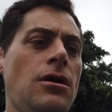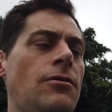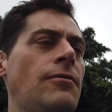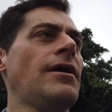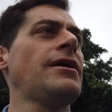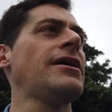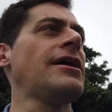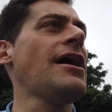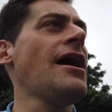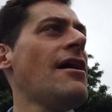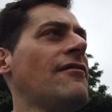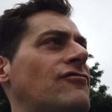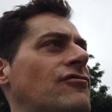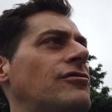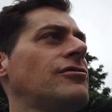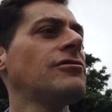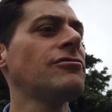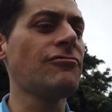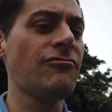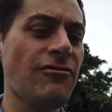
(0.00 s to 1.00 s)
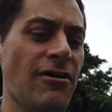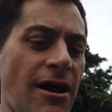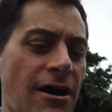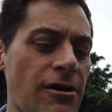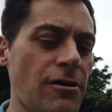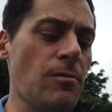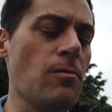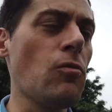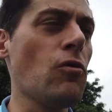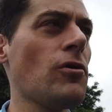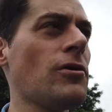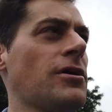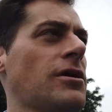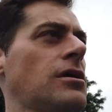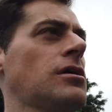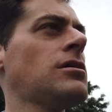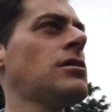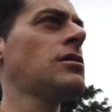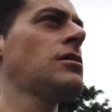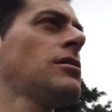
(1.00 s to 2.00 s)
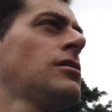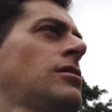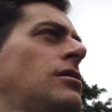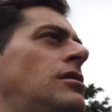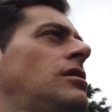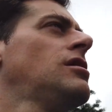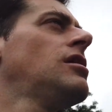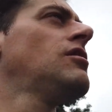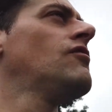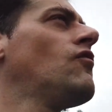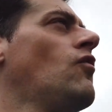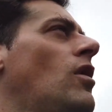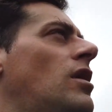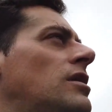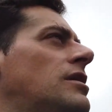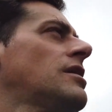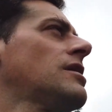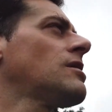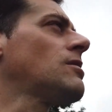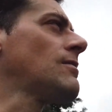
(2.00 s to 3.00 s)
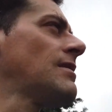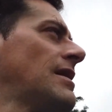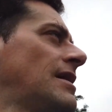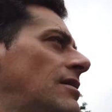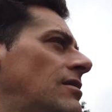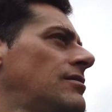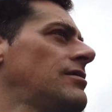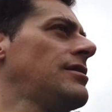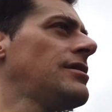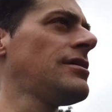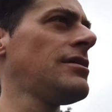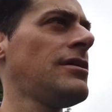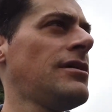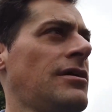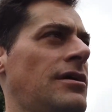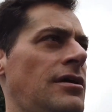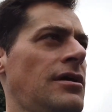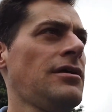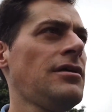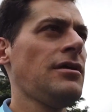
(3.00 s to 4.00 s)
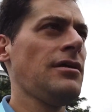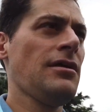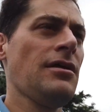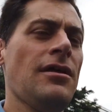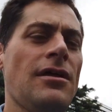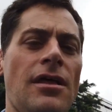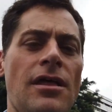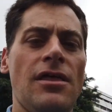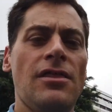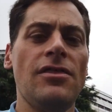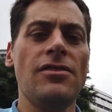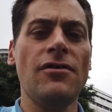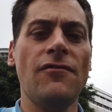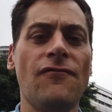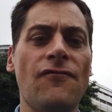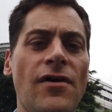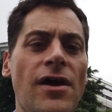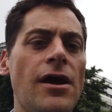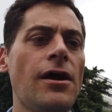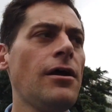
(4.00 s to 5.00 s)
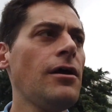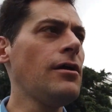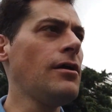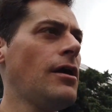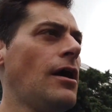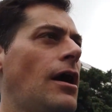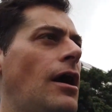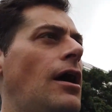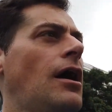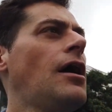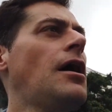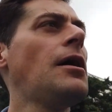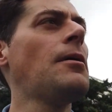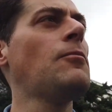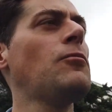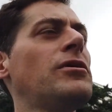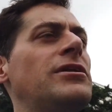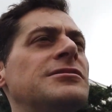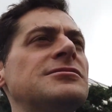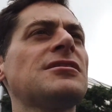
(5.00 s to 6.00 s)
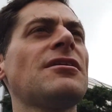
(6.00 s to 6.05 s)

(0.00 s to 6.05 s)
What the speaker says: Alrighty, after an entire morning of walking around the fair, we